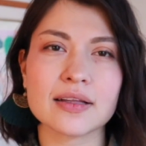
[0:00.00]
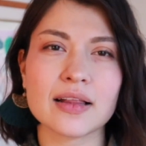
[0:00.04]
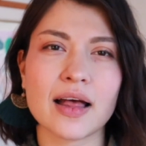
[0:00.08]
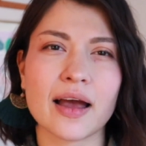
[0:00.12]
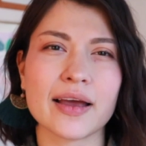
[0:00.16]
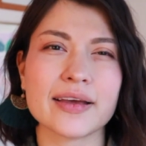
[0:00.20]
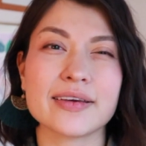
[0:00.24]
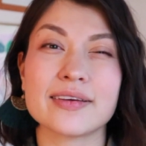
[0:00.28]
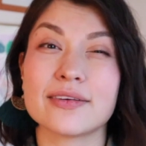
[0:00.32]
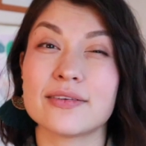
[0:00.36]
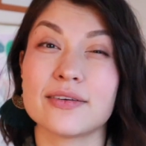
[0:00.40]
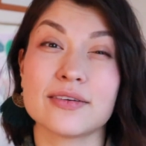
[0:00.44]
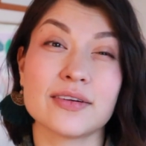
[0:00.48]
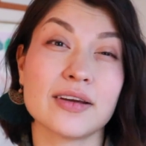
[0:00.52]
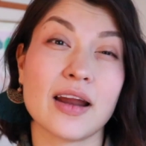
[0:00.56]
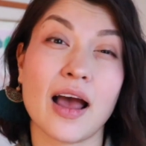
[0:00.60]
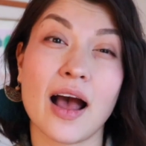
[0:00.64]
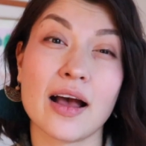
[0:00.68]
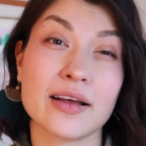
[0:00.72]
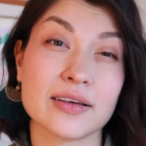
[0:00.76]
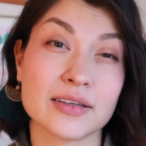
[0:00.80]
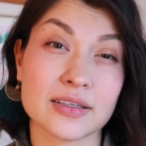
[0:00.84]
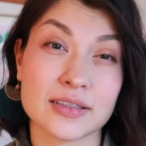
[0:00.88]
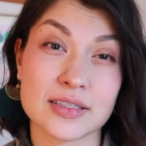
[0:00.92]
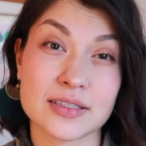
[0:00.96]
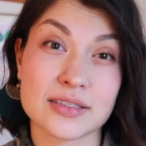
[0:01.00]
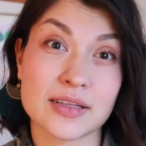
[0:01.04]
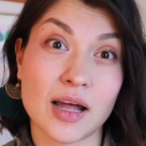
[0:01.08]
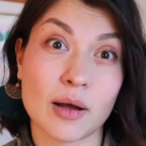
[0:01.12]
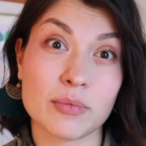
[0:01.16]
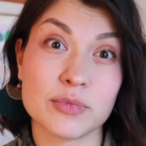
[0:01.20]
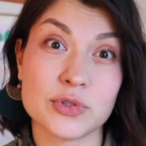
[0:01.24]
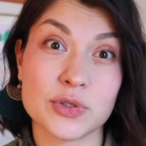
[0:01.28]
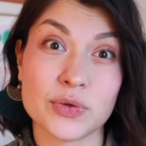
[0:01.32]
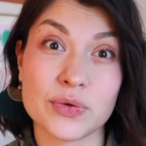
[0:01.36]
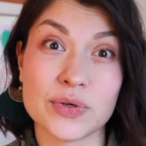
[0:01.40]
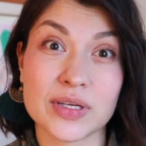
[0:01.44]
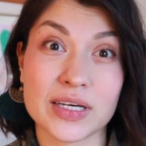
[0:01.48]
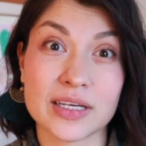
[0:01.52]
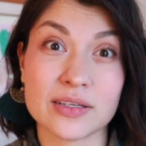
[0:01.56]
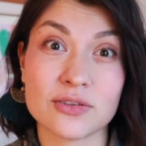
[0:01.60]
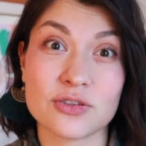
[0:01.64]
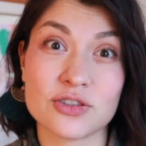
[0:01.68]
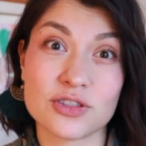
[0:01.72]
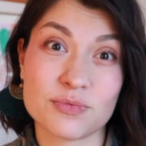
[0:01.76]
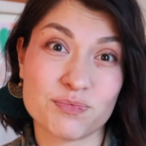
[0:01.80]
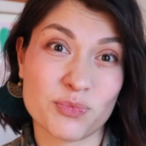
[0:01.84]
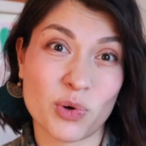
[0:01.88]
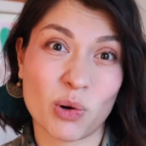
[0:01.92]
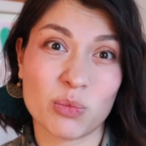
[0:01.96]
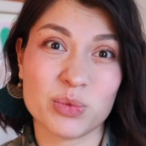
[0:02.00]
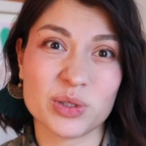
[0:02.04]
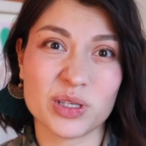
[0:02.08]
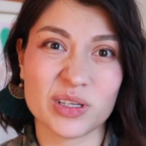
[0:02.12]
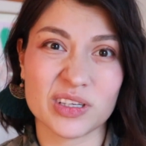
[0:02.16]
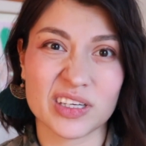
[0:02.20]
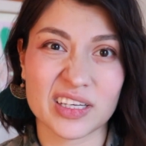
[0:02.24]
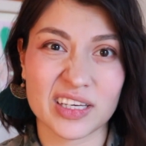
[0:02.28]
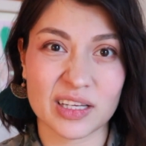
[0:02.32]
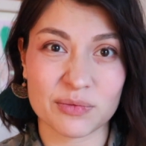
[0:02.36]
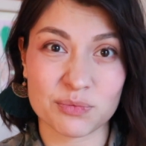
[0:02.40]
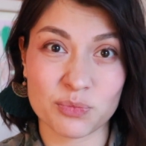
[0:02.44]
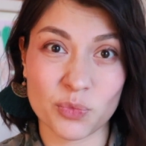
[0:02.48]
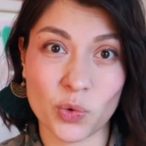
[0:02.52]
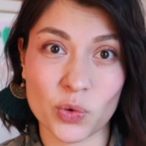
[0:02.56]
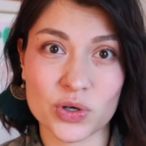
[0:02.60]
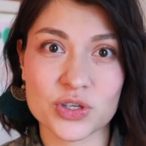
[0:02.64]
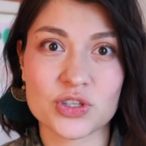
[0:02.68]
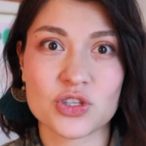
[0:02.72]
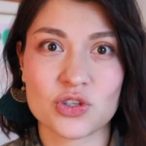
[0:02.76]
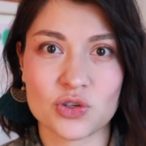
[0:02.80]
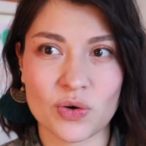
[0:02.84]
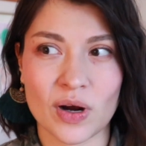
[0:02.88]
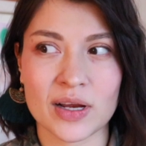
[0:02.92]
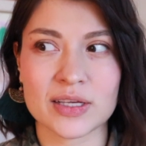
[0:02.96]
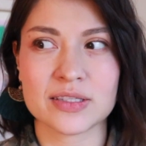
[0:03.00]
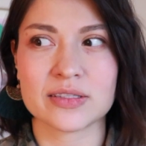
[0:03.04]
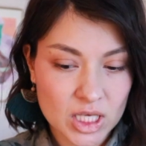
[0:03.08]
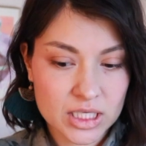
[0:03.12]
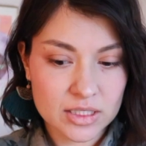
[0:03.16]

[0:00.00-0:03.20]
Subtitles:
like you're not gonna stop doing it, you're just probably gonna get more stressed.